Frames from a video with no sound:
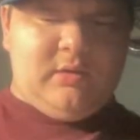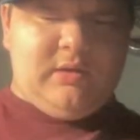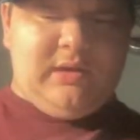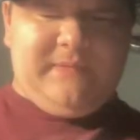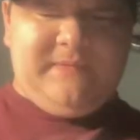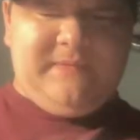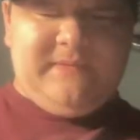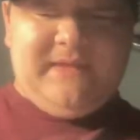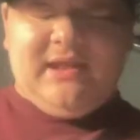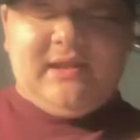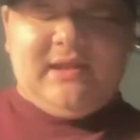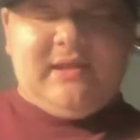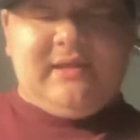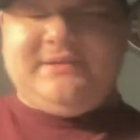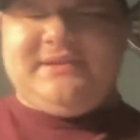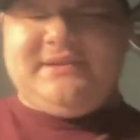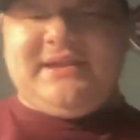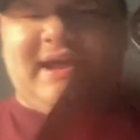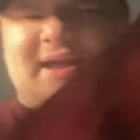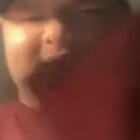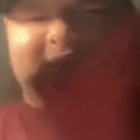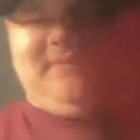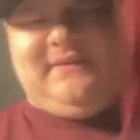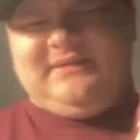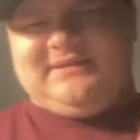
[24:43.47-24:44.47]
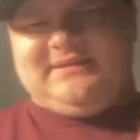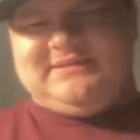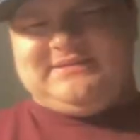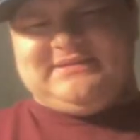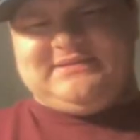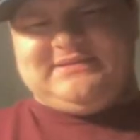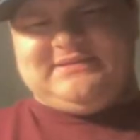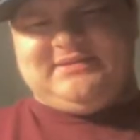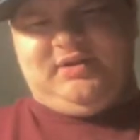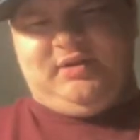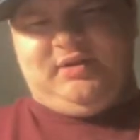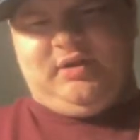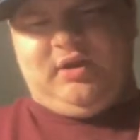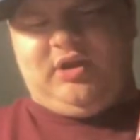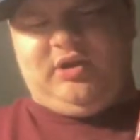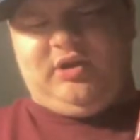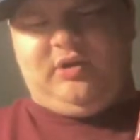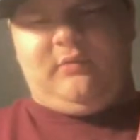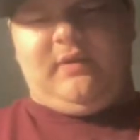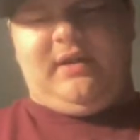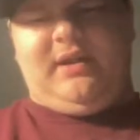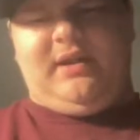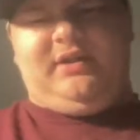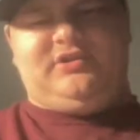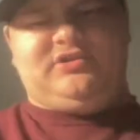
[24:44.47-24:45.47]
at the end of the day, I think this is an
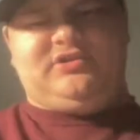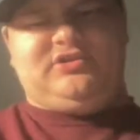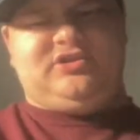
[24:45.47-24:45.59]
underrated